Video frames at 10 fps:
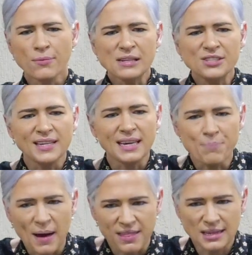They want to
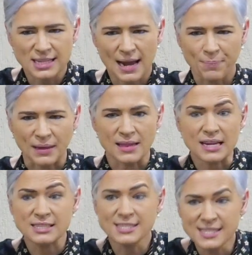keep others happy.
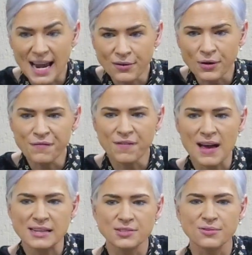They
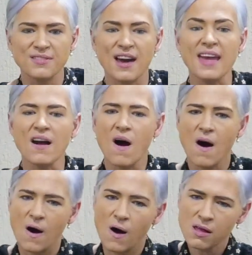sacrifice who they
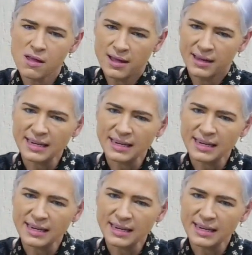are